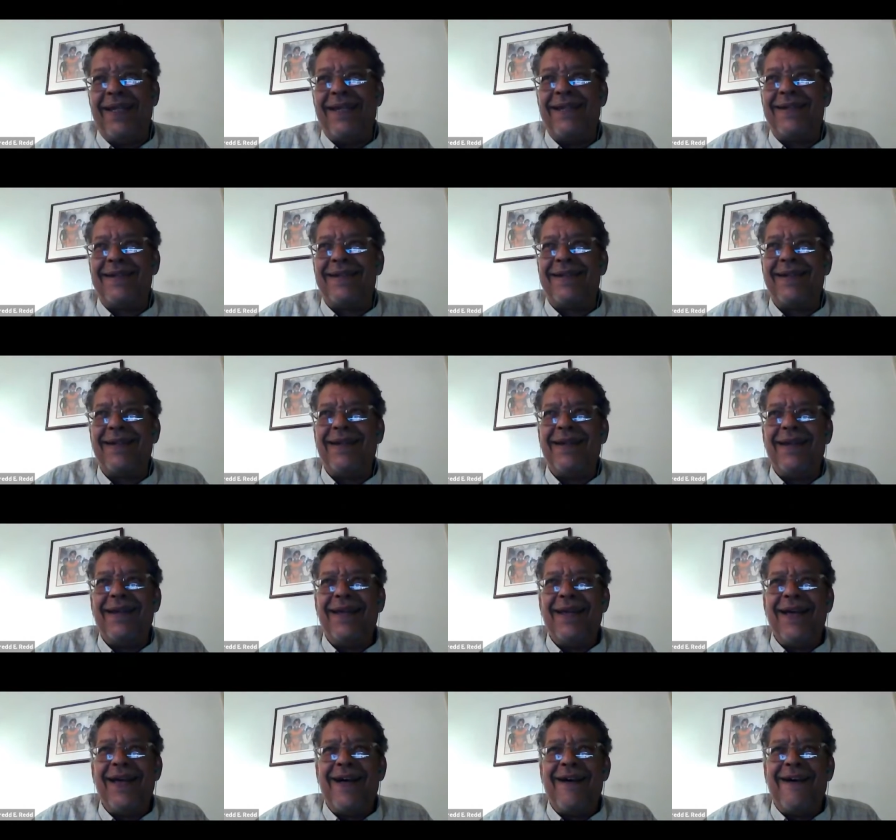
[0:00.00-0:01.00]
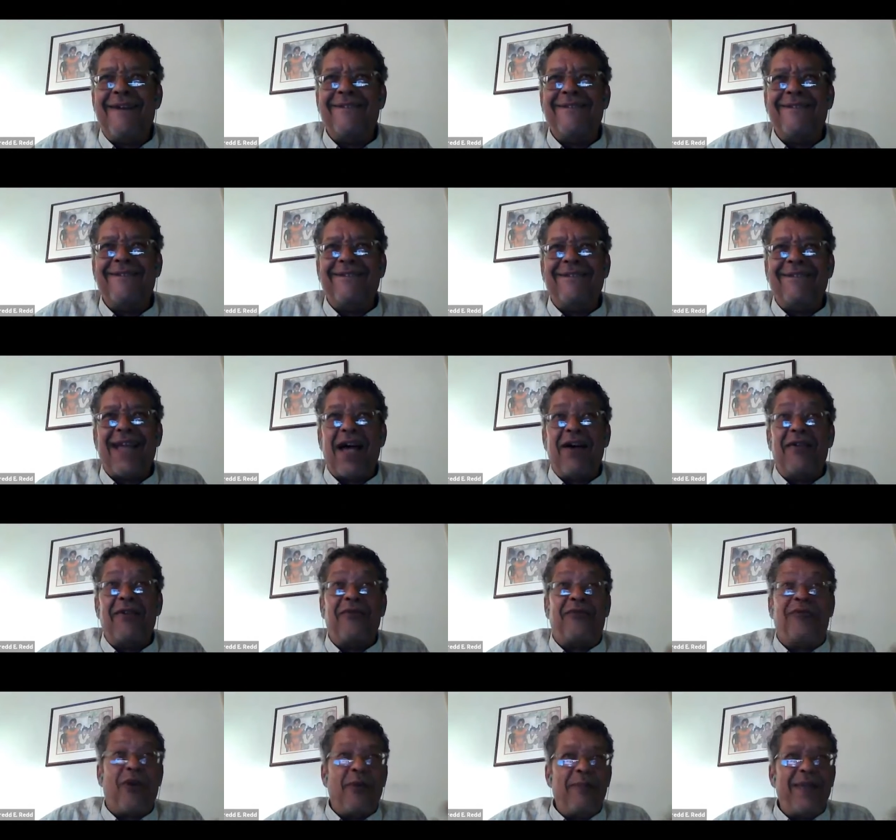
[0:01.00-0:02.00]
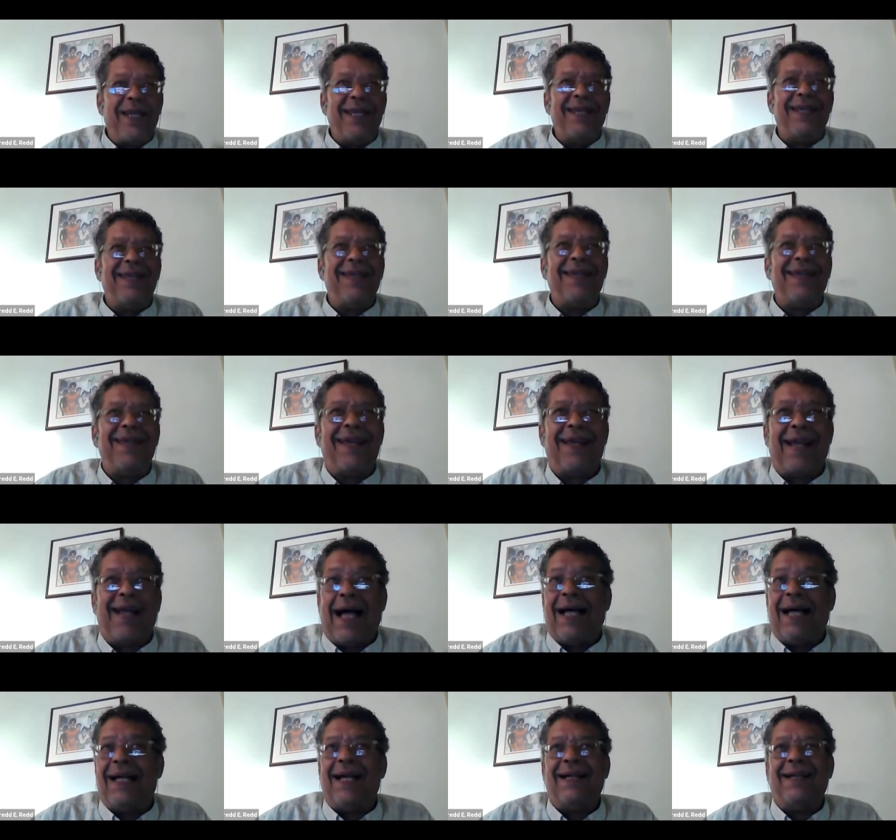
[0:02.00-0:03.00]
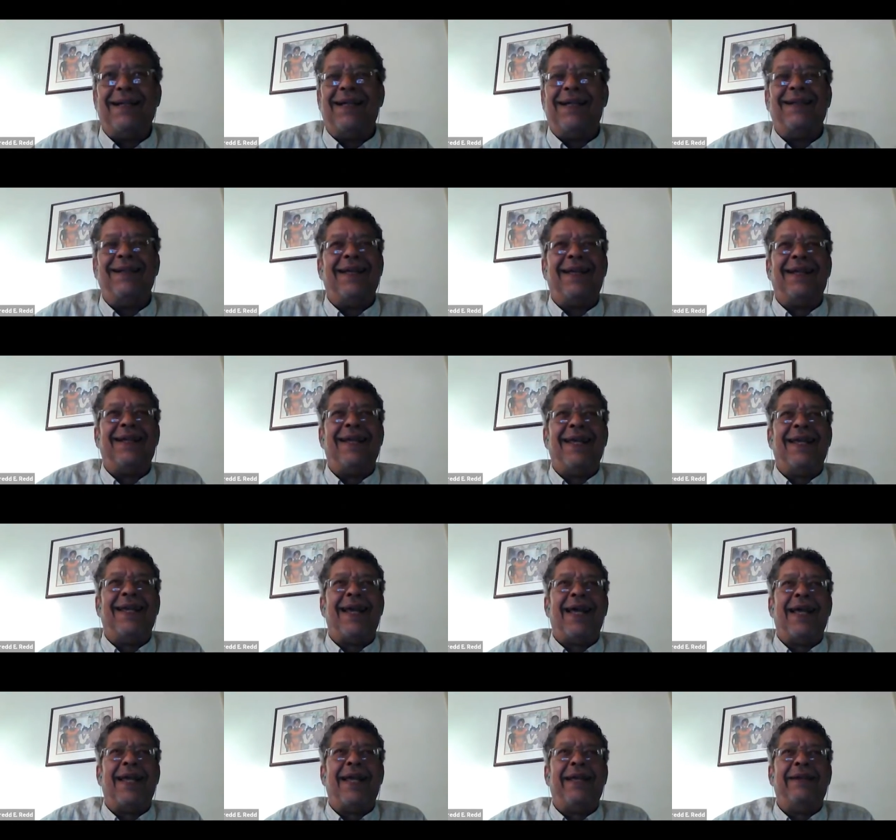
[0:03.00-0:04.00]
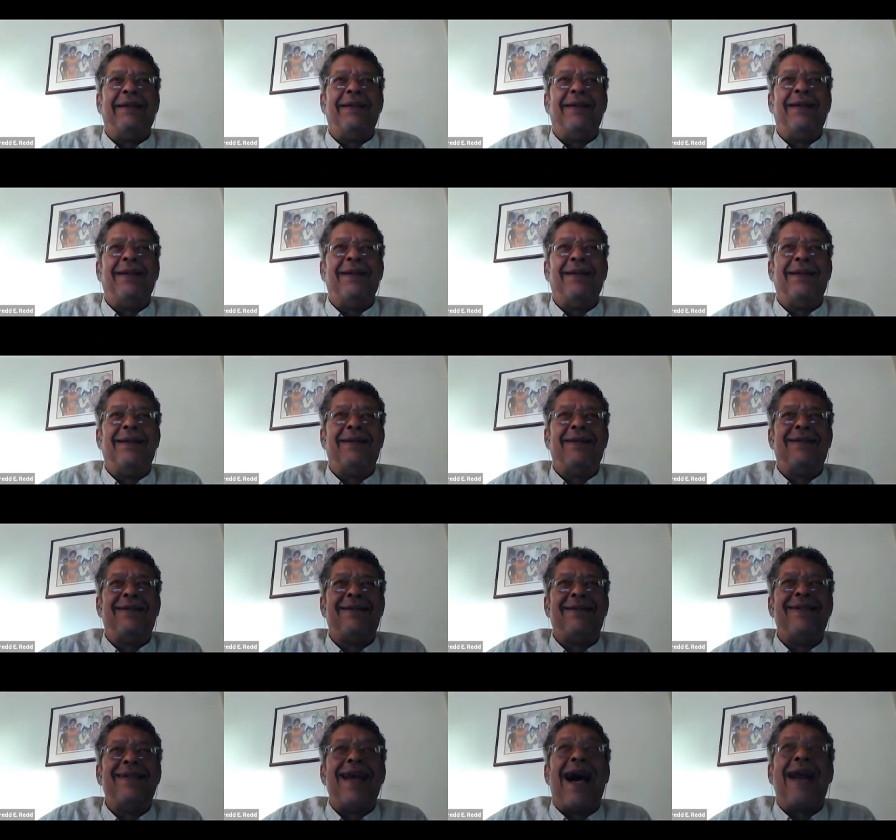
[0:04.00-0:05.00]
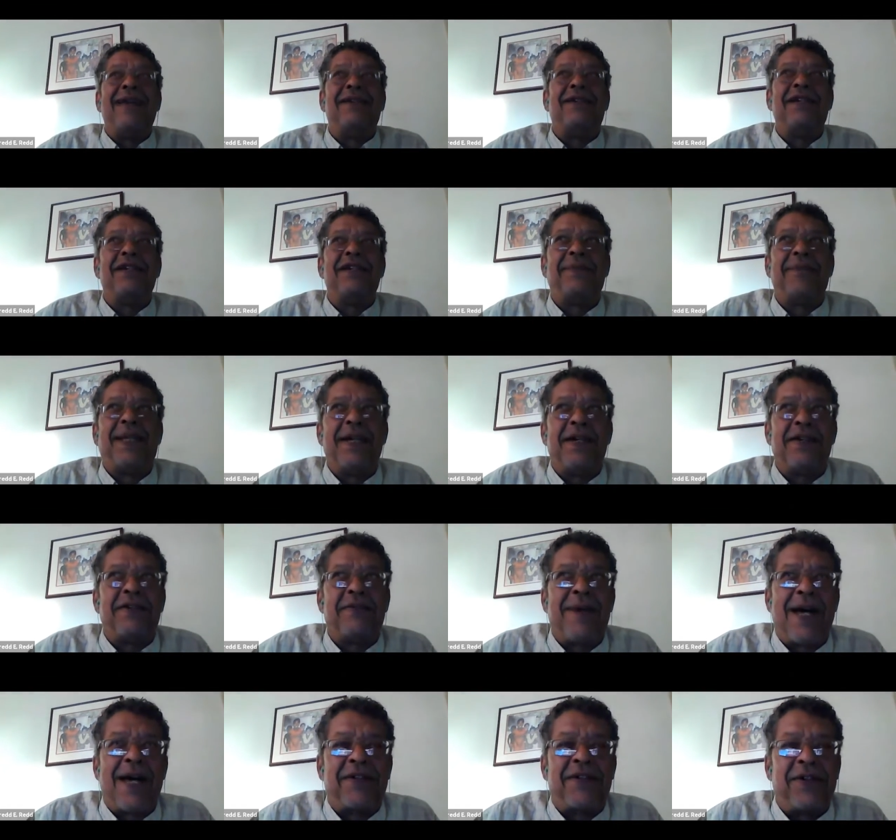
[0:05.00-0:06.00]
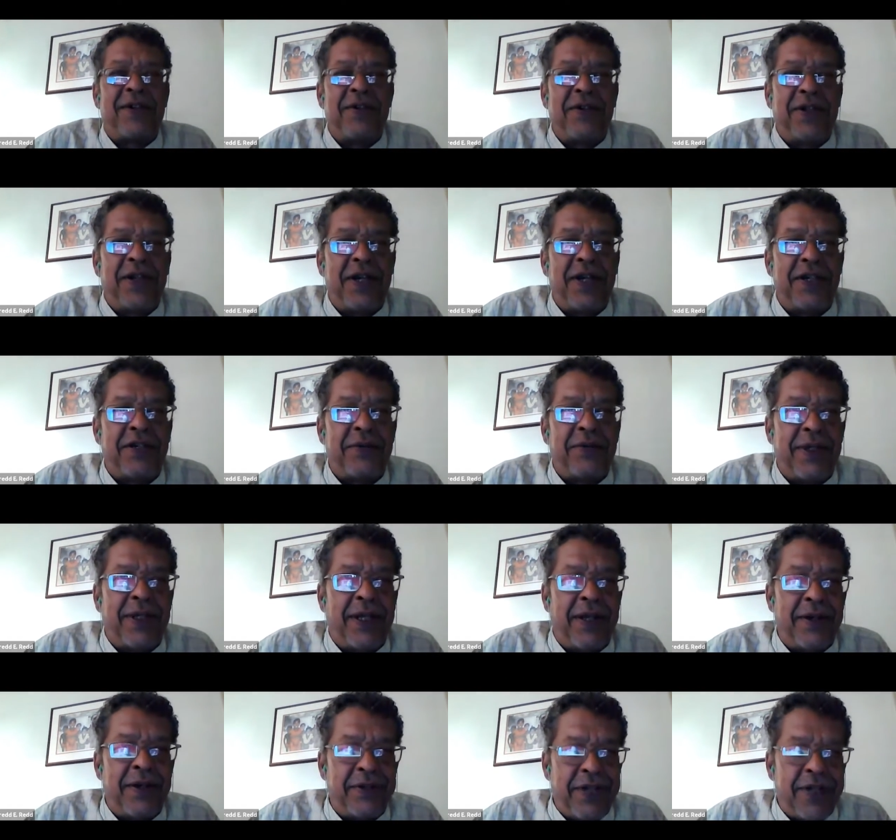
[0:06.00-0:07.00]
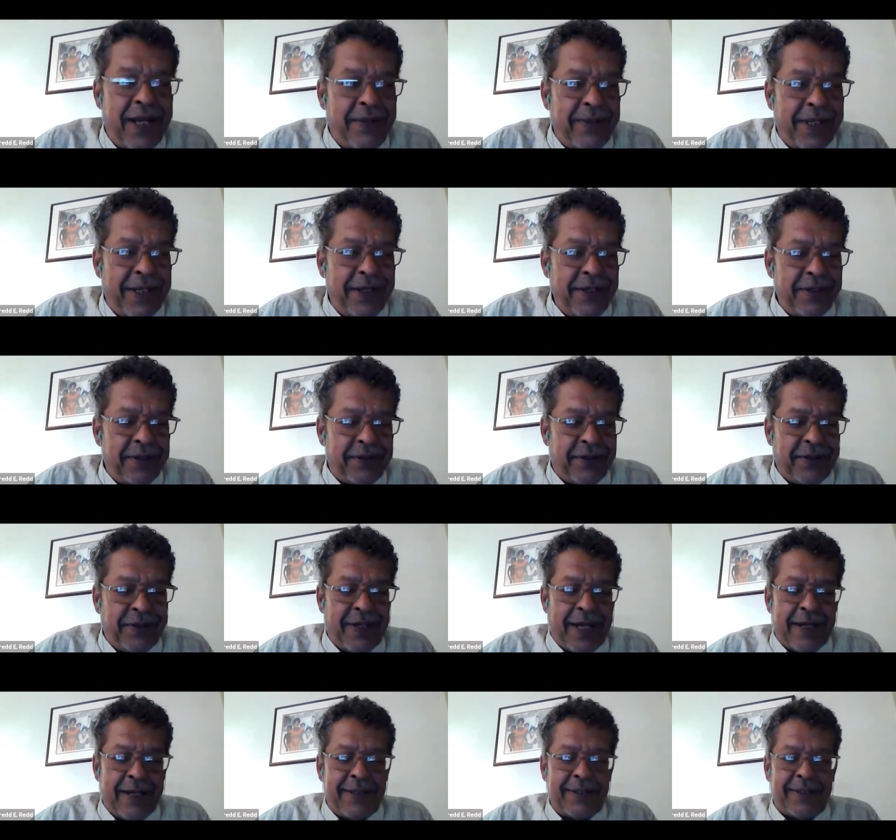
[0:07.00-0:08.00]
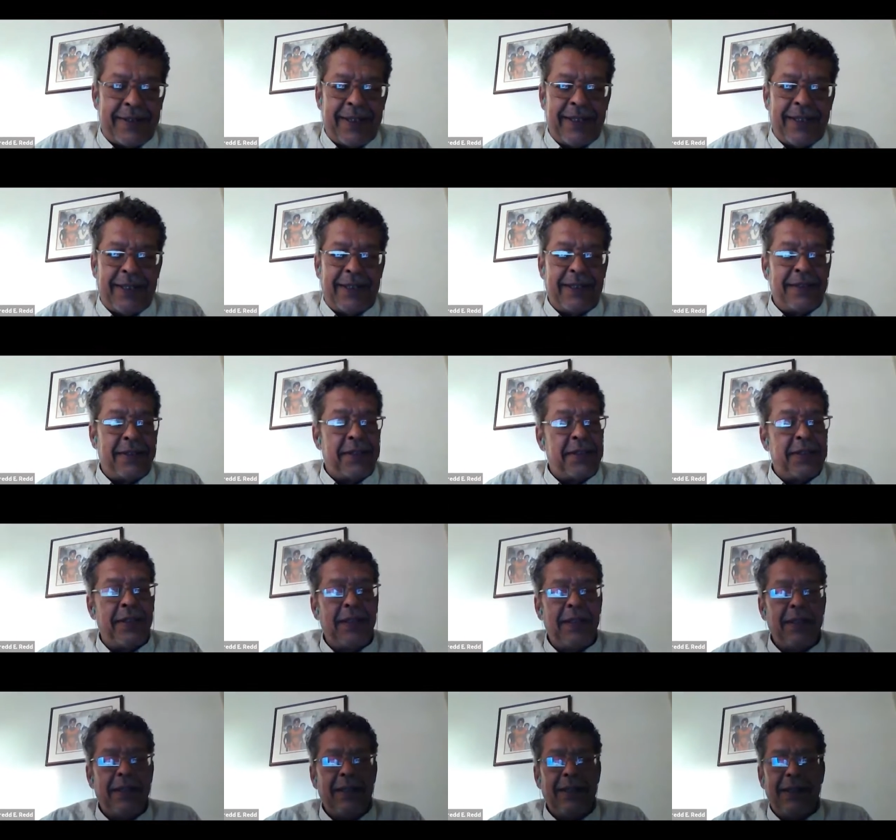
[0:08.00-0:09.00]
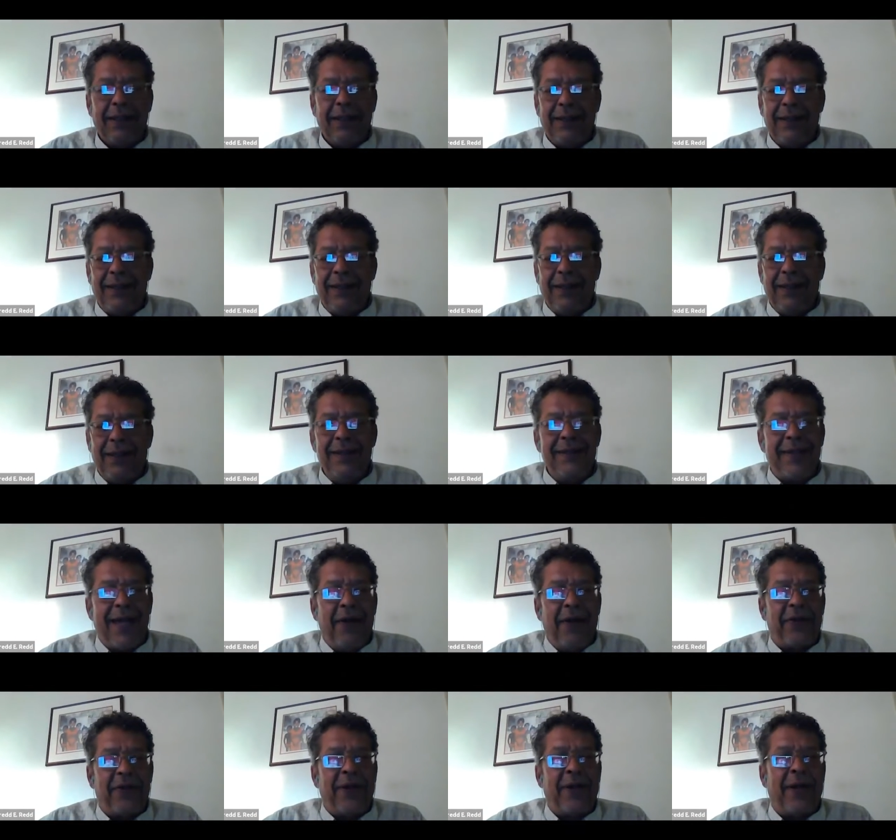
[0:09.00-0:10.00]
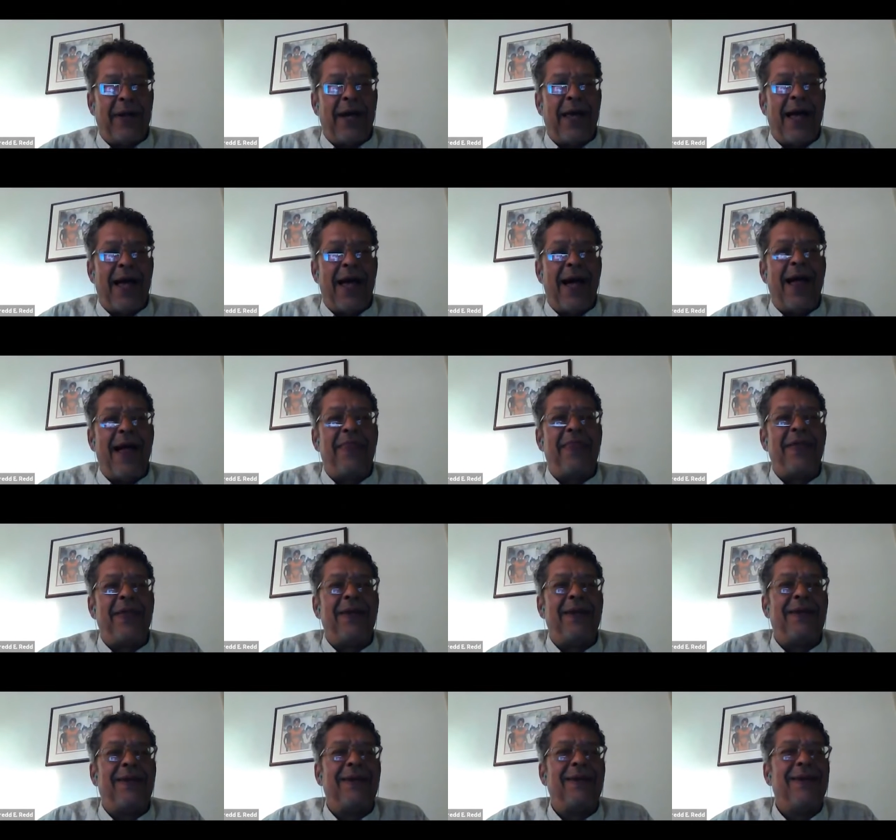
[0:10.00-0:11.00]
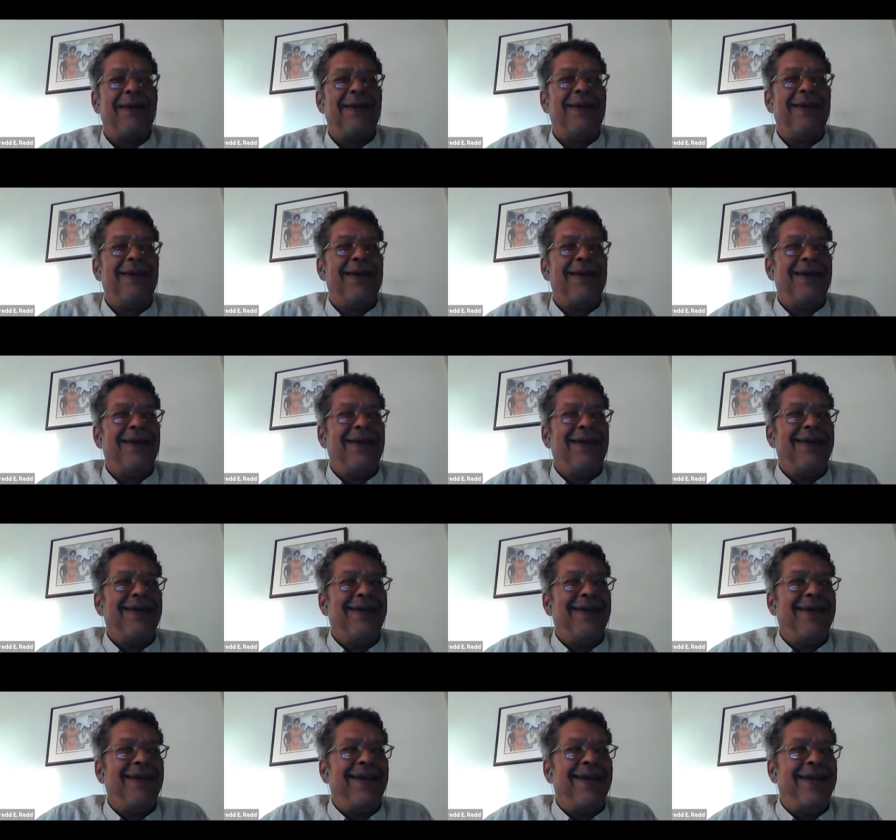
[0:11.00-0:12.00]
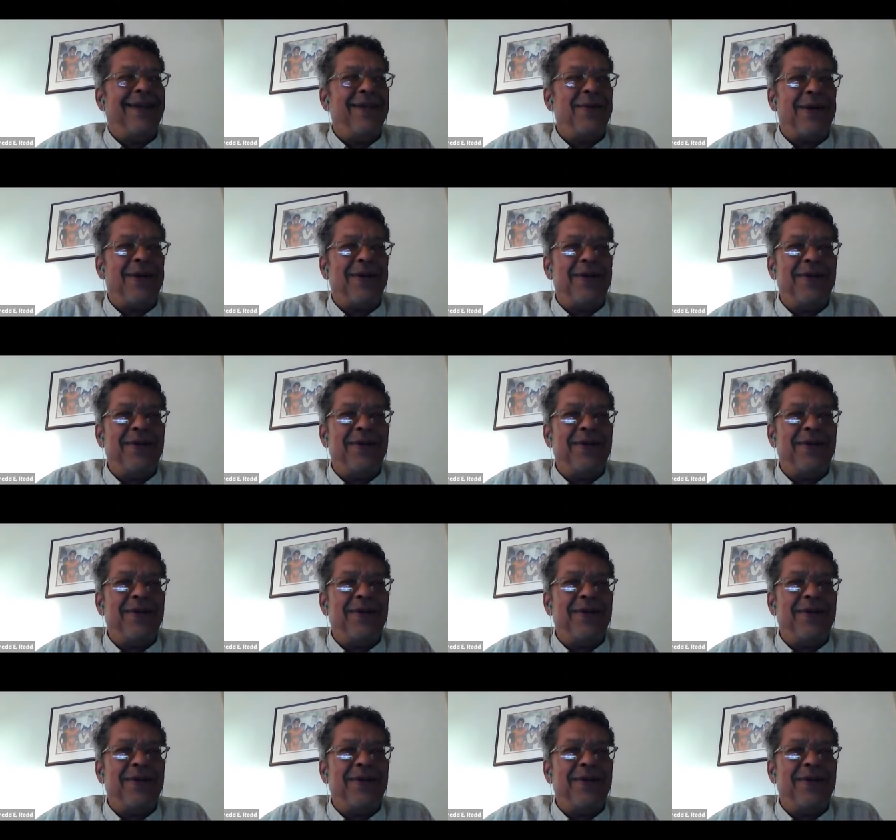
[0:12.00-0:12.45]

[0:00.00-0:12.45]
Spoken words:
it's for me, and it's not just because of my association with the entertainment industry. I just think it's out there. I think anyone